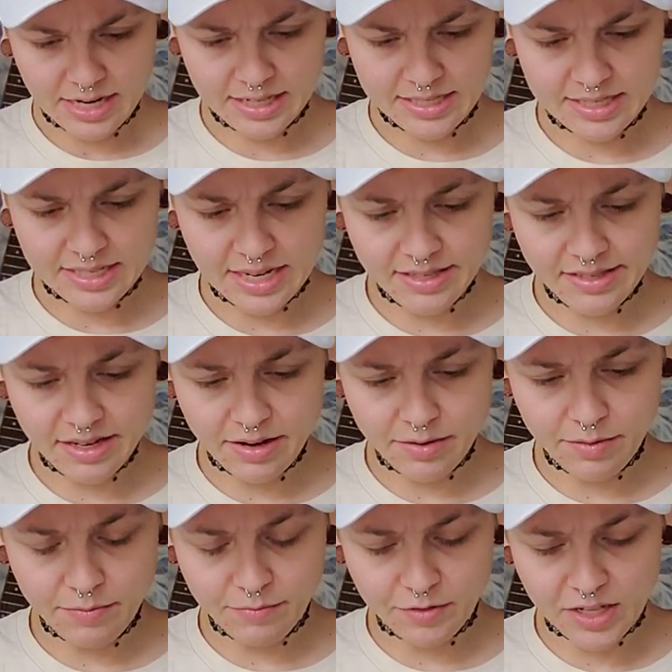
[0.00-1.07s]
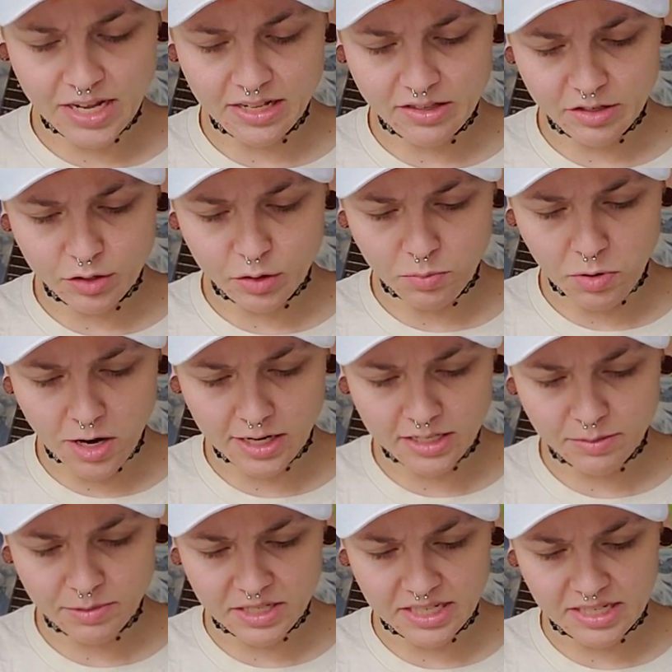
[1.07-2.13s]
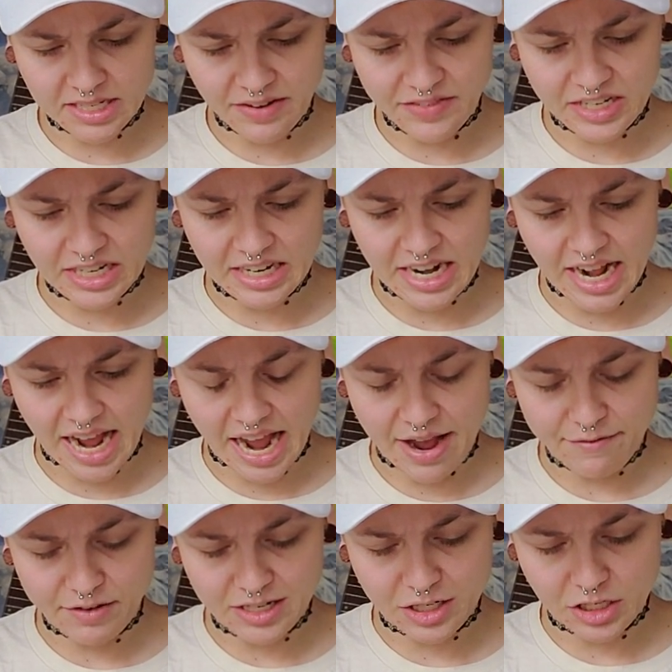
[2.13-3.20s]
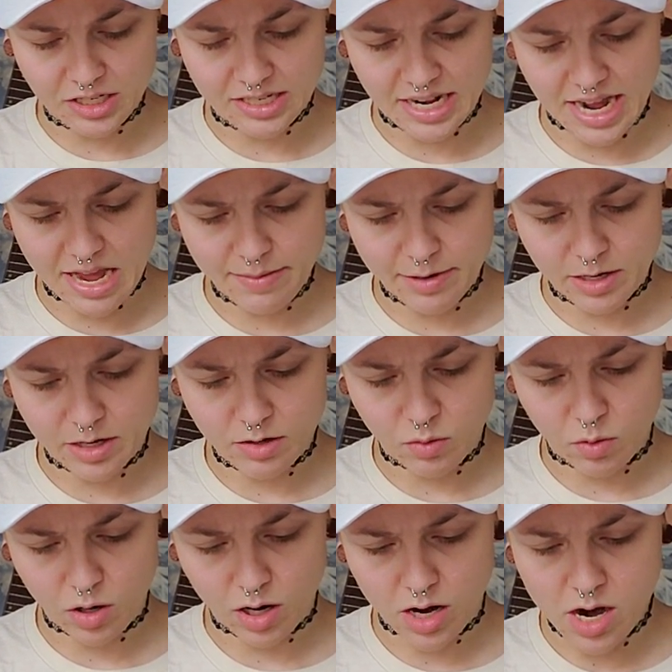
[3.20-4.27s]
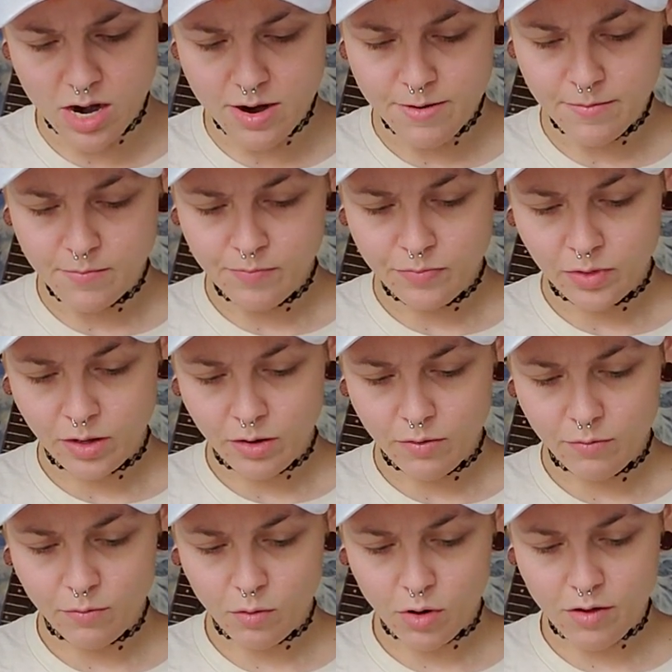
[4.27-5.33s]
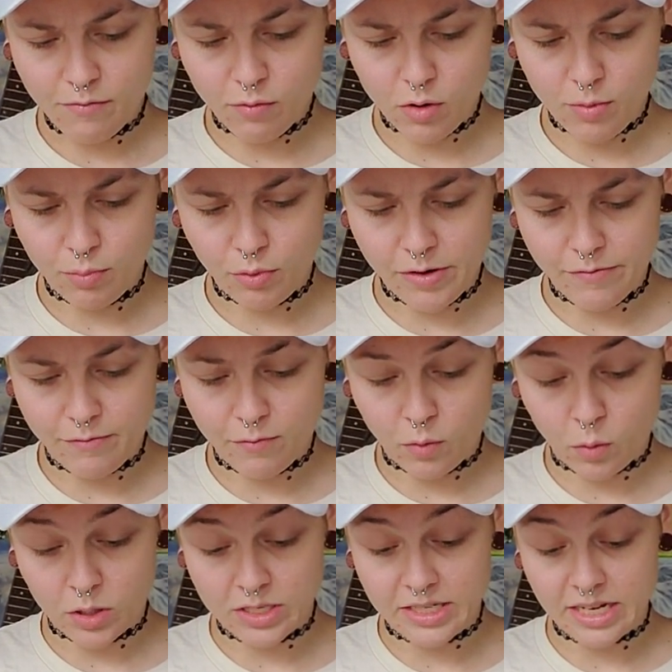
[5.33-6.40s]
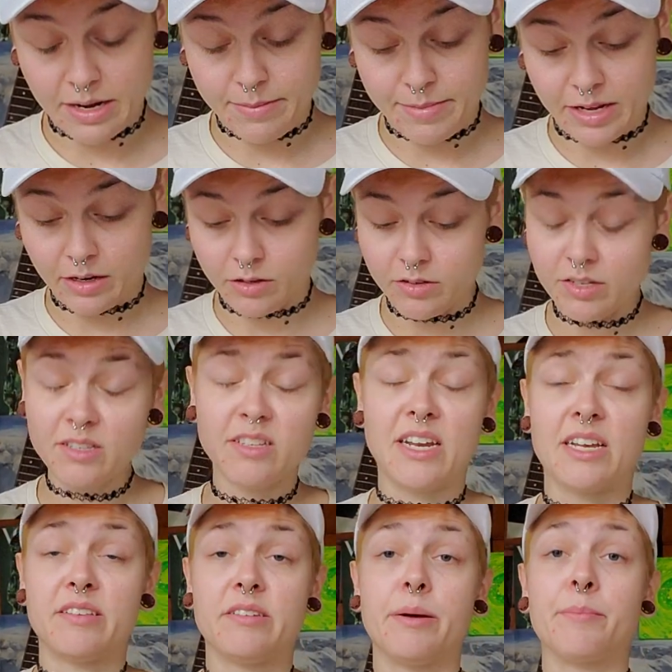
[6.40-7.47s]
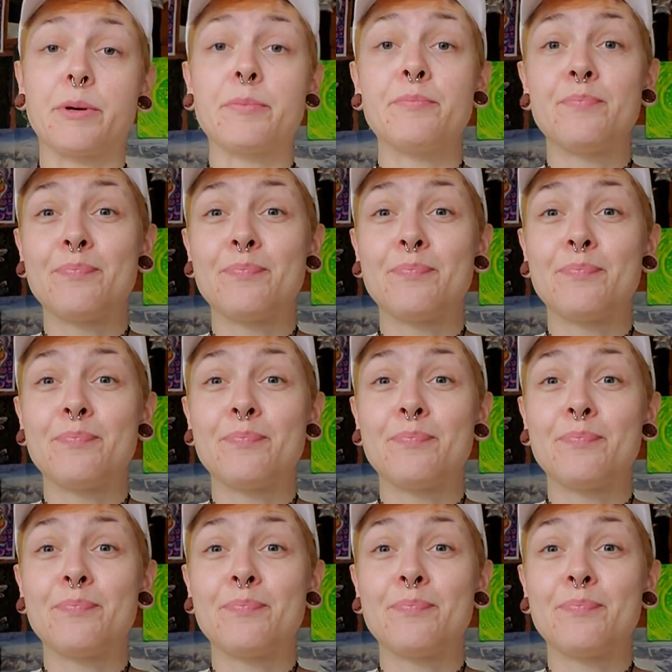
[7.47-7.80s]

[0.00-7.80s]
It says that it inflates to approximately 17 and a half inches diameter or 44.4 centimeters. That's a nice number.